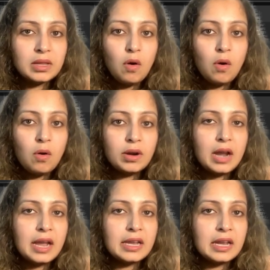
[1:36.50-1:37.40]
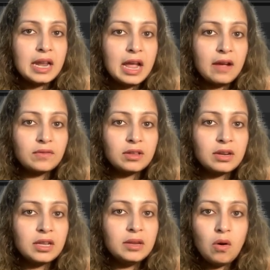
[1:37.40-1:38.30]
or I can have
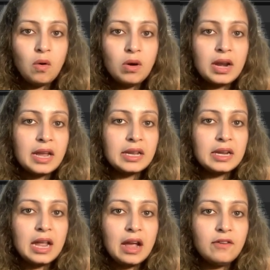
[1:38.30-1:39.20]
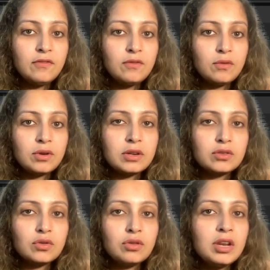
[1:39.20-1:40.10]
3, or I can have 4.
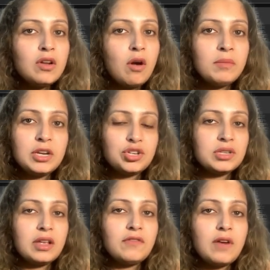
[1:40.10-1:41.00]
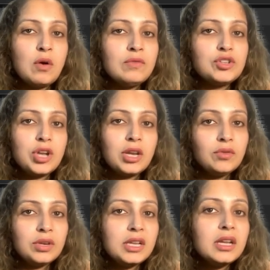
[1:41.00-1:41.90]
So 3 combinations I found which are
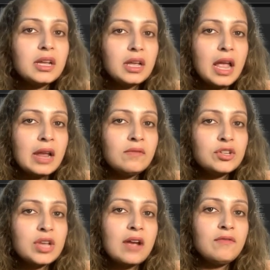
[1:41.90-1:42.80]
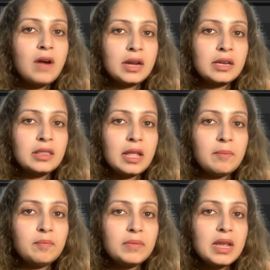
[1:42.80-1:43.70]
unique and which have 1 in
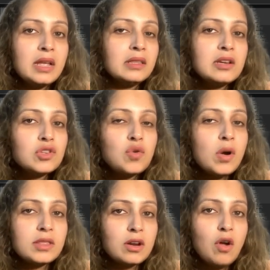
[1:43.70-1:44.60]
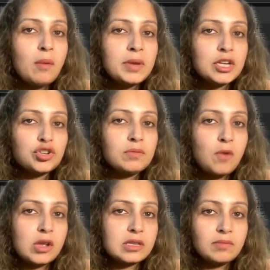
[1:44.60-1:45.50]
them. There's no other combination
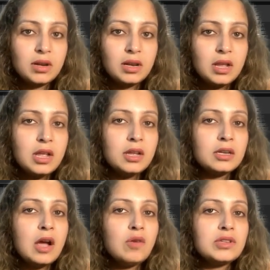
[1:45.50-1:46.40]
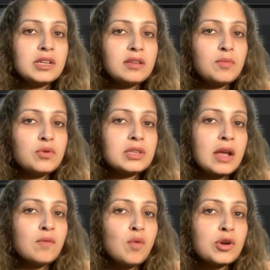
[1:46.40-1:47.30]
possible. Now say suppose
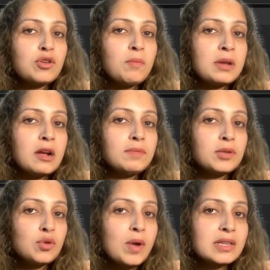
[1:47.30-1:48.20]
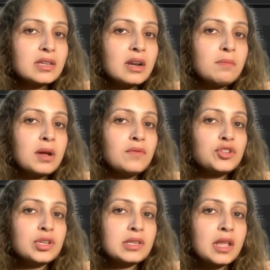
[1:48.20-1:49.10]
I want to pick up 2 as a number
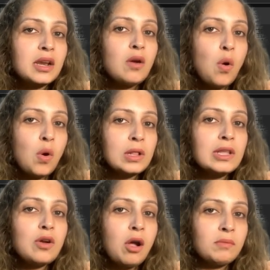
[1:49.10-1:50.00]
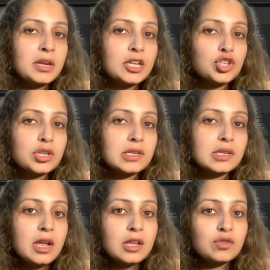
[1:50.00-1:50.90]
which is there in all the
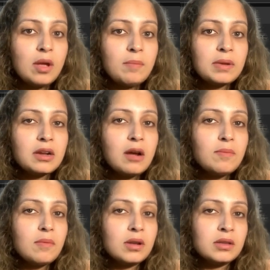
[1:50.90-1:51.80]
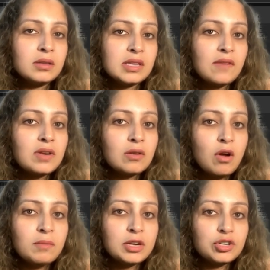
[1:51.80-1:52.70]
combinations. So I pick up several
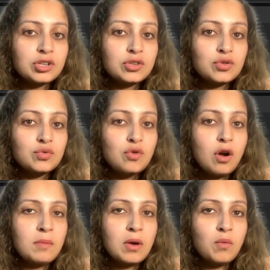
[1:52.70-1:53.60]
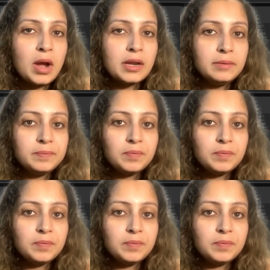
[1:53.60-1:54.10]
combinations 2, 1,